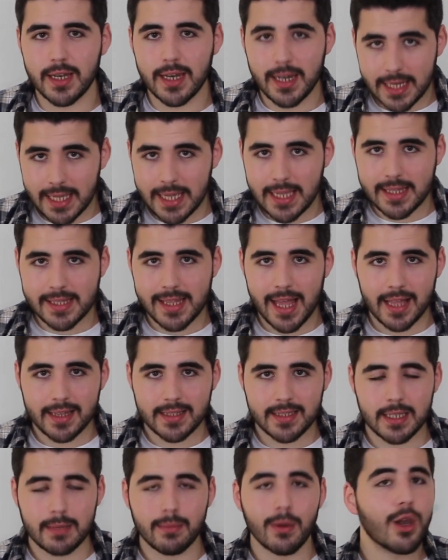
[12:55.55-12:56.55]
lead
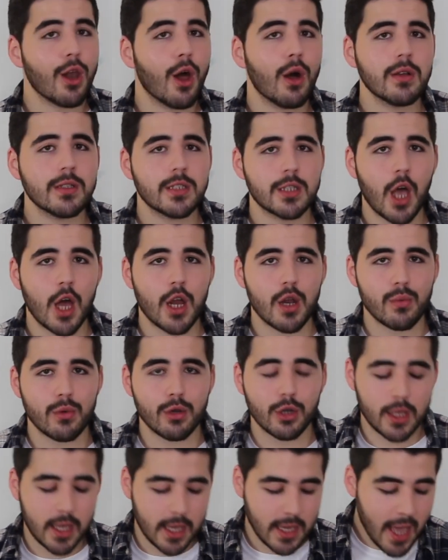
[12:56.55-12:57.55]
that team alongside a
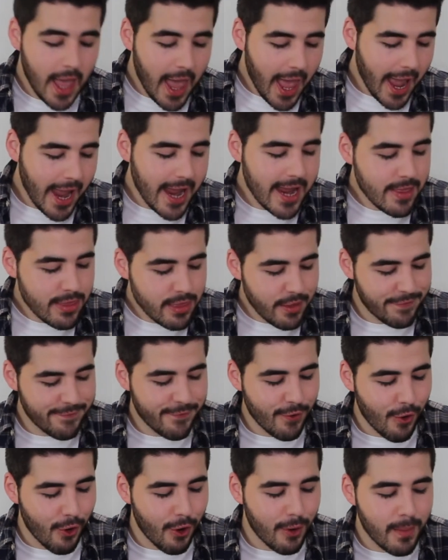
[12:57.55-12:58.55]
rookie in the
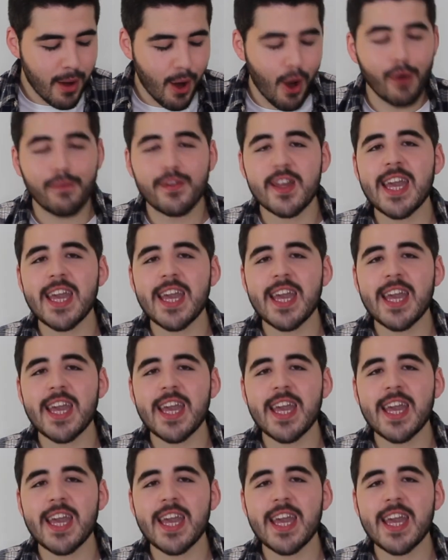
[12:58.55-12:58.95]
form of